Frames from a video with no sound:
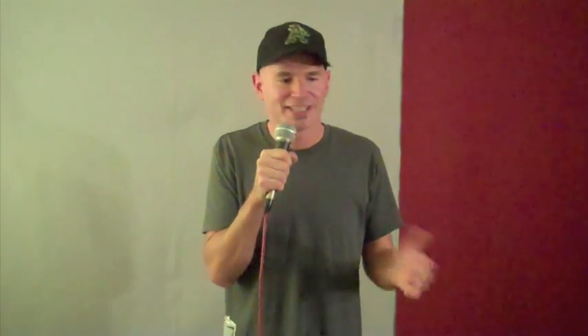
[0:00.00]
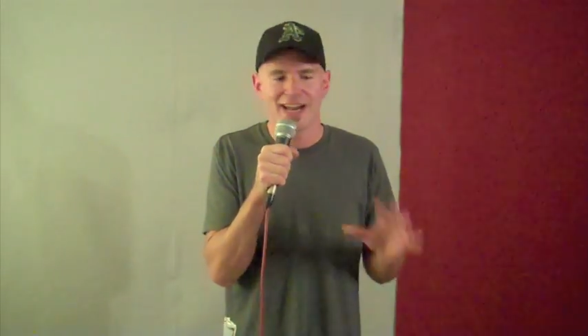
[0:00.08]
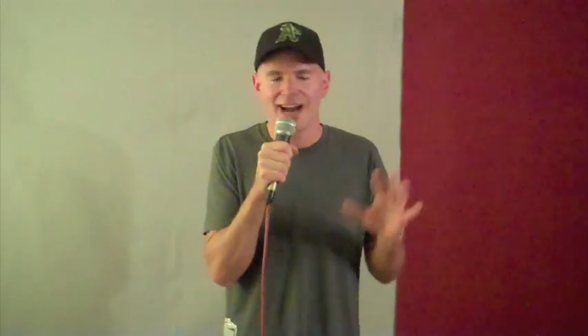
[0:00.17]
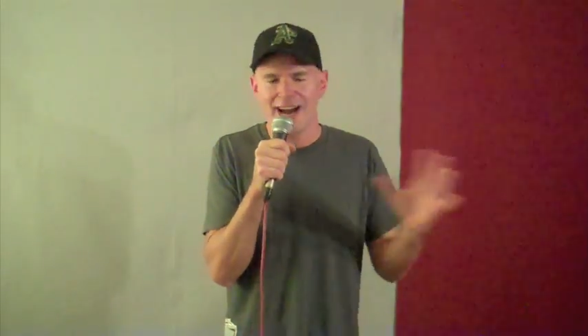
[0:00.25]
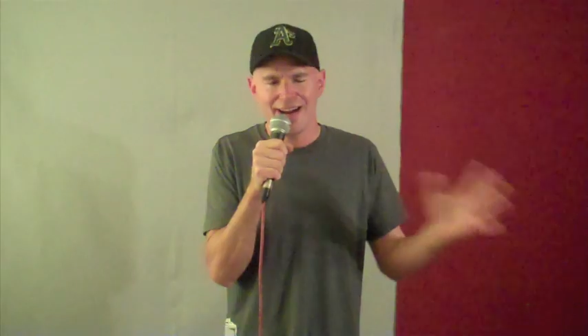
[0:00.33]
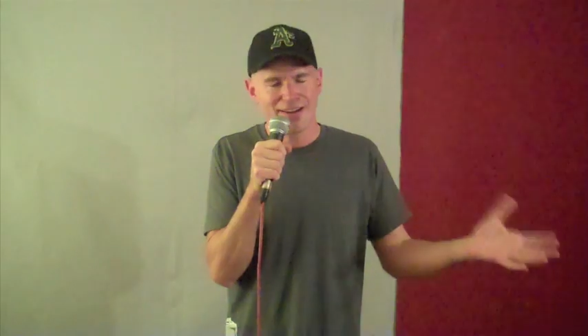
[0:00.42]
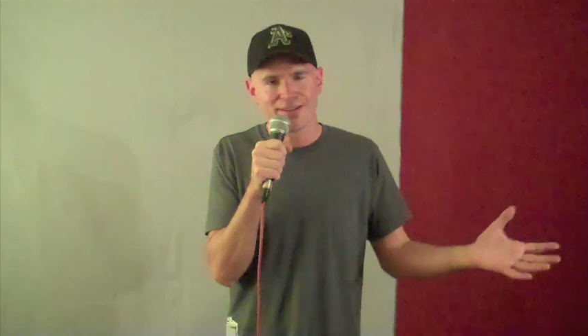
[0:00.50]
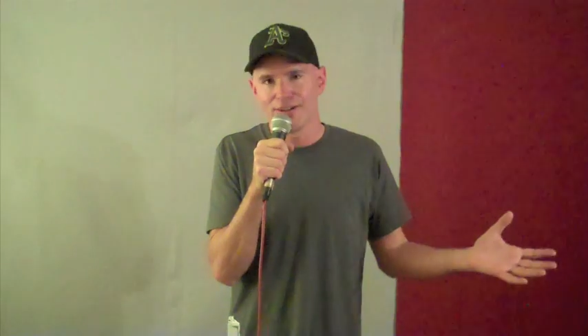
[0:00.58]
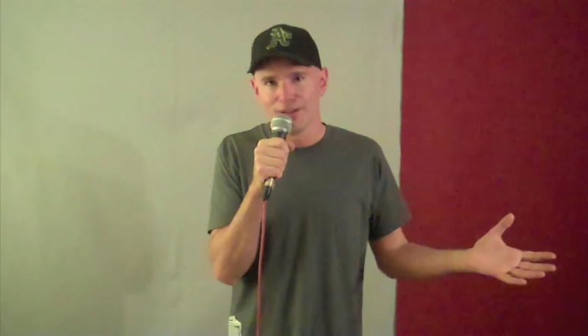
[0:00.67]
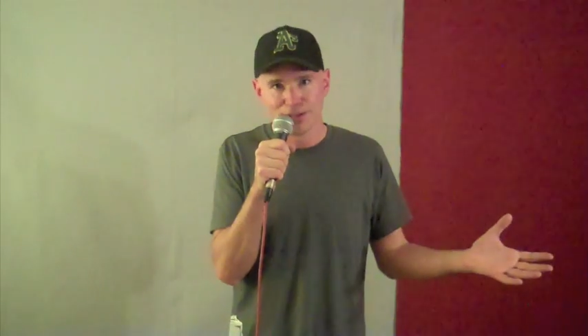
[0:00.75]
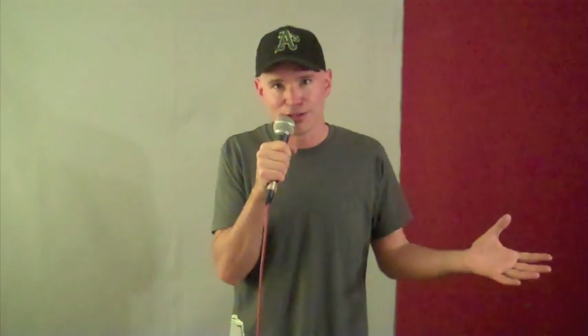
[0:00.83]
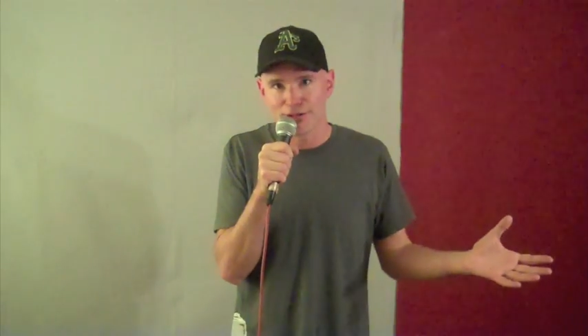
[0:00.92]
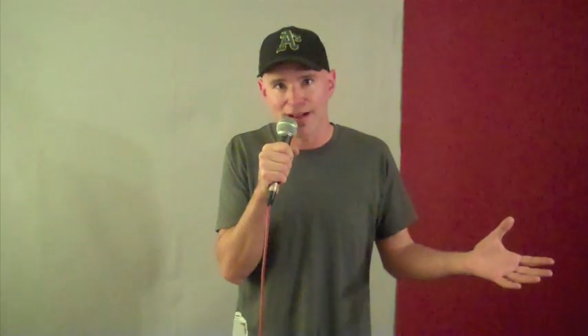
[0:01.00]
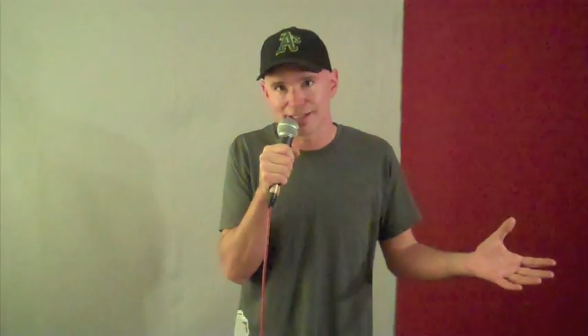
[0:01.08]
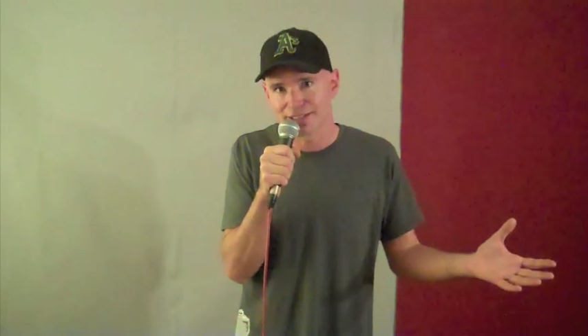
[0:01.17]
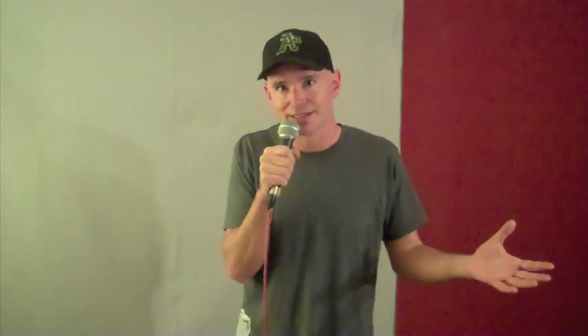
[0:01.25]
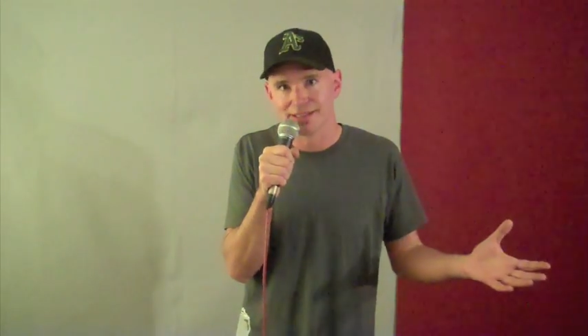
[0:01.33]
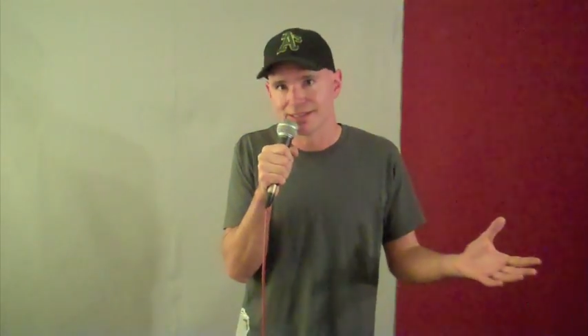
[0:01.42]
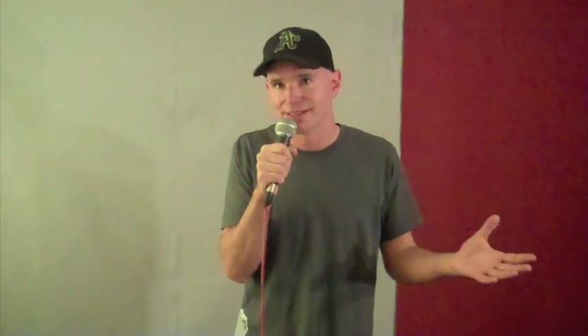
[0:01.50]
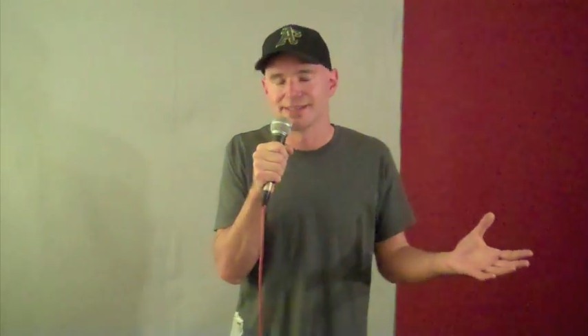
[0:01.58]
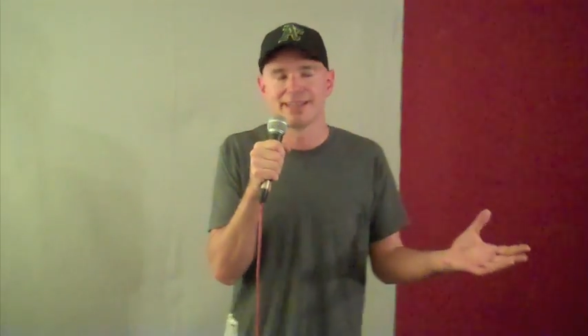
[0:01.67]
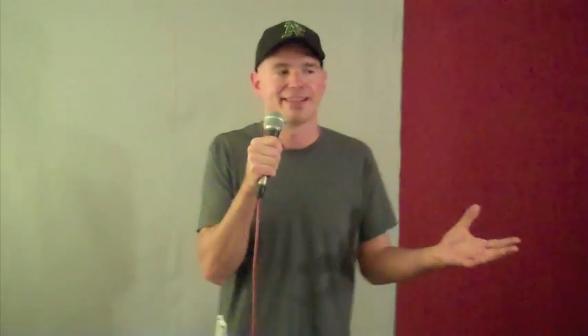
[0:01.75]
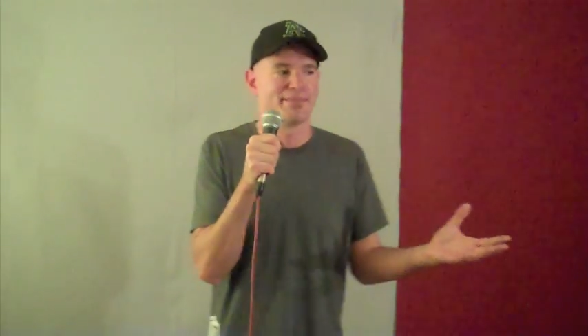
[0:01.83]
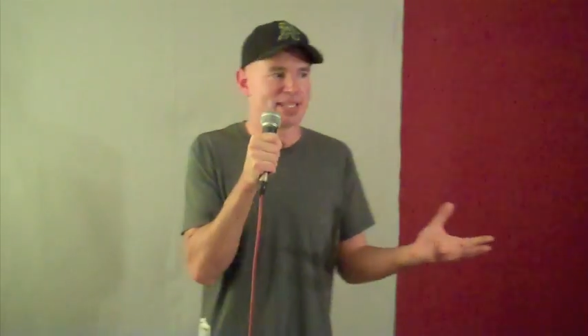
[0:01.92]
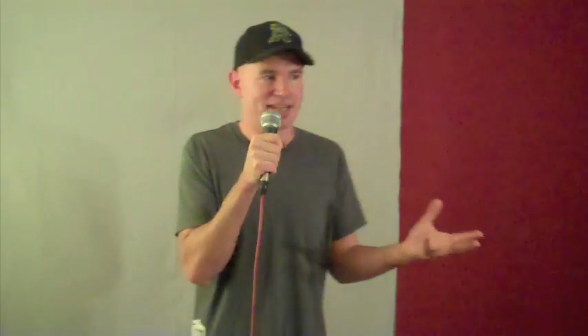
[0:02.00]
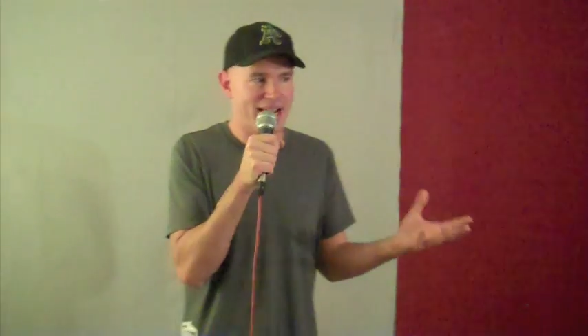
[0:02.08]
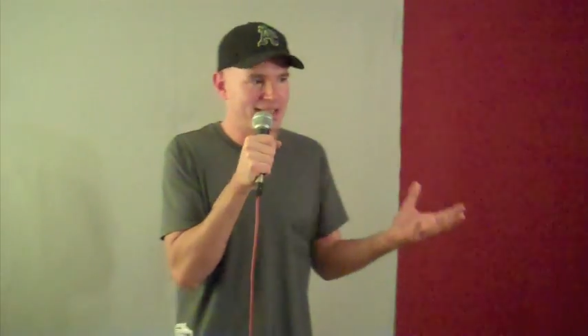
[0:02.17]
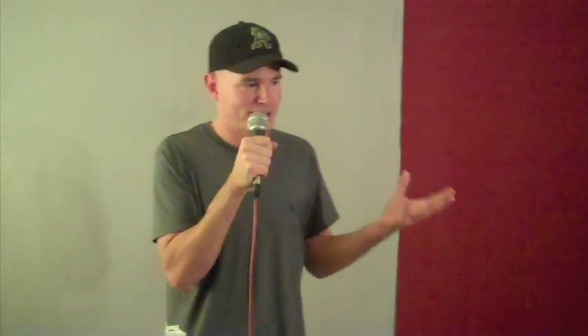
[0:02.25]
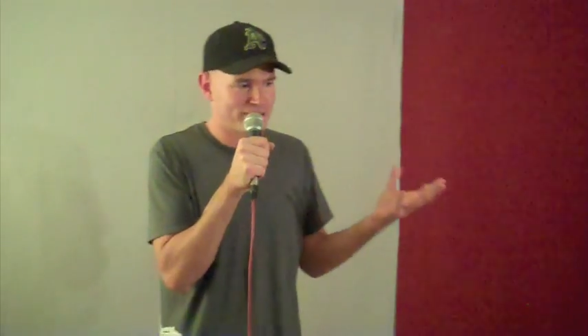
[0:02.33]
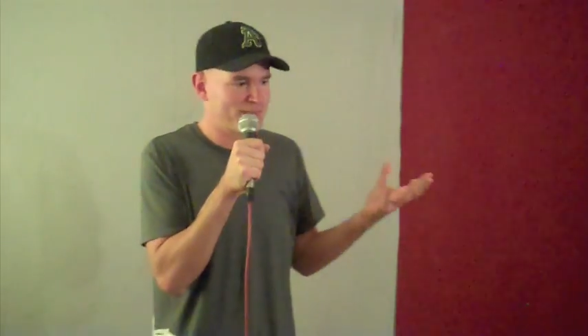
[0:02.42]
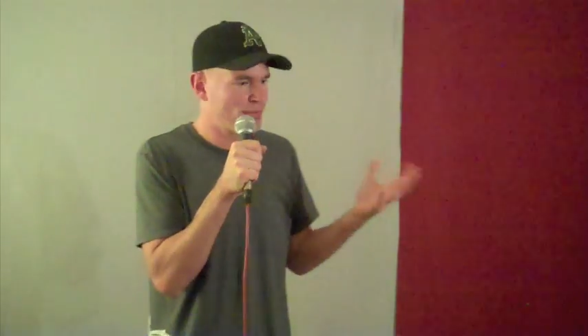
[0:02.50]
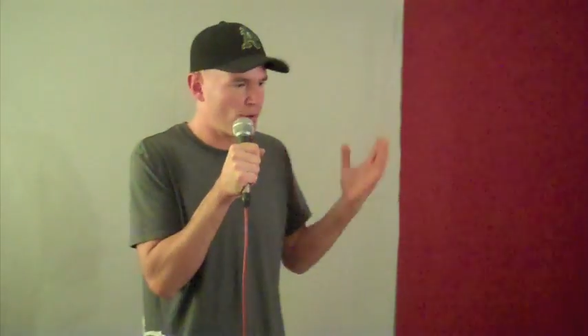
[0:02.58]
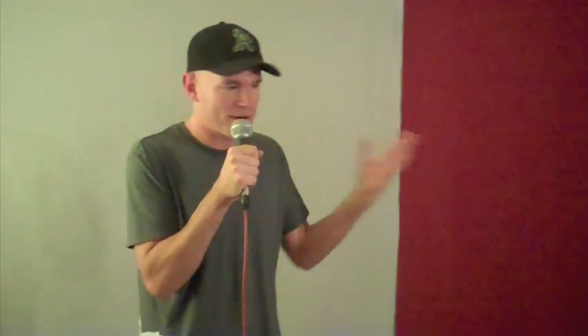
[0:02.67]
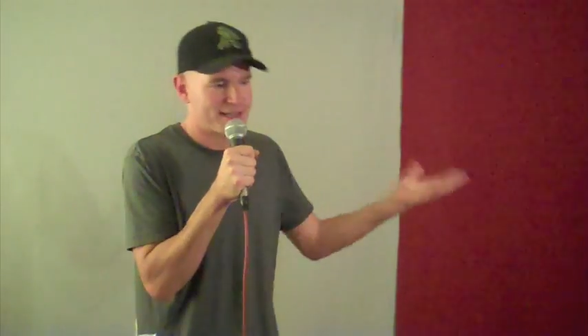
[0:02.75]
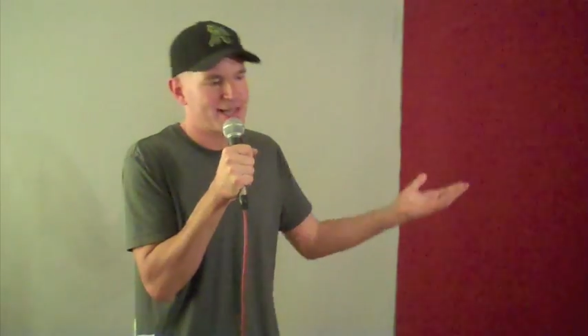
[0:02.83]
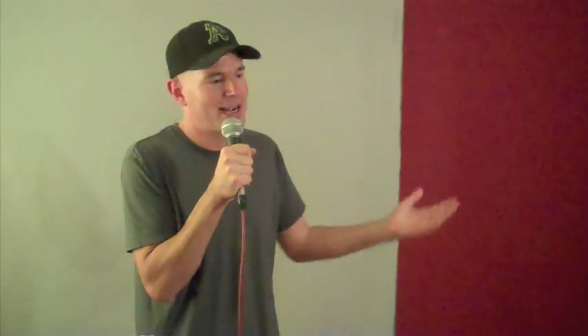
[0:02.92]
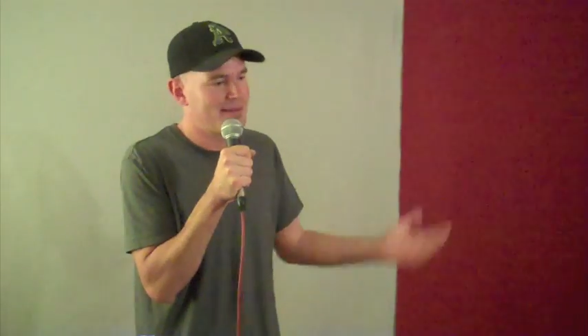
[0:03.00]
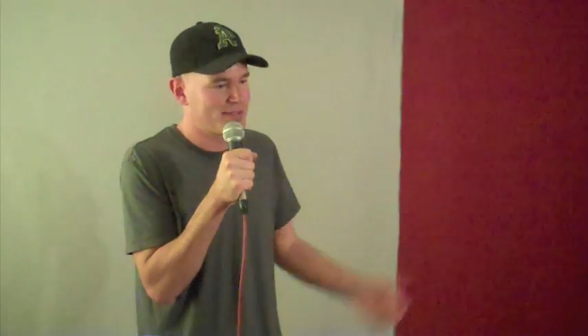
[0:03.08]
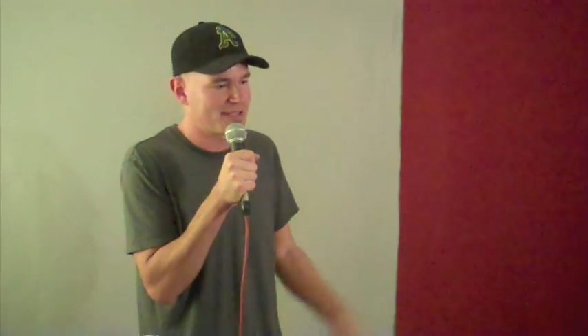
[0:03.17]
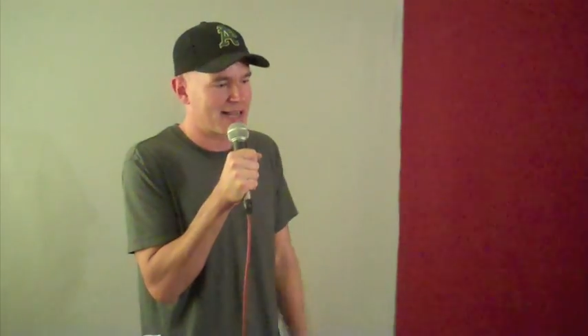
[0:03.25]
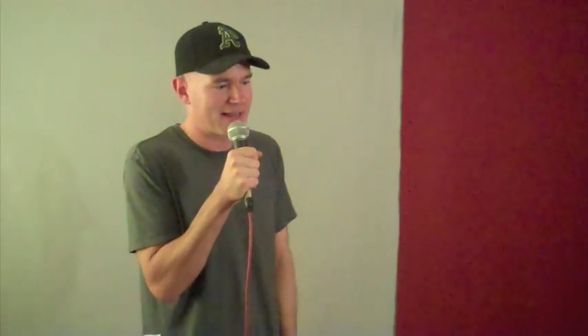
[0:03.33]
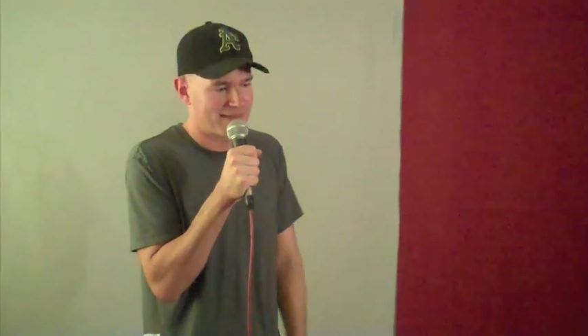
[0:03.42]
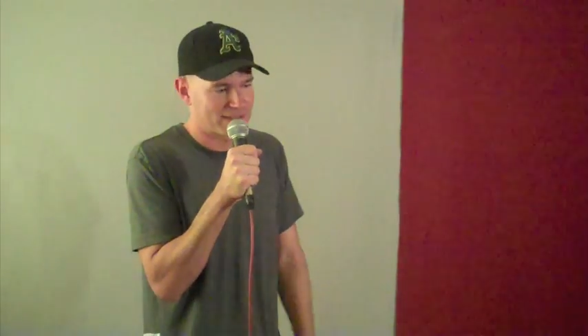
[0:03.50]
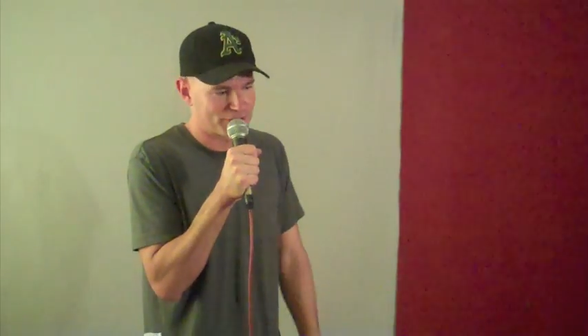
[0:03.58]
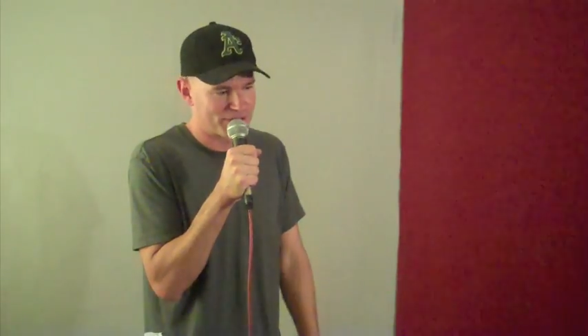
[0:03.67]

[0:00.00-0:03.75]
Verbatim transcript: tired old questions that have been answered more times than Alex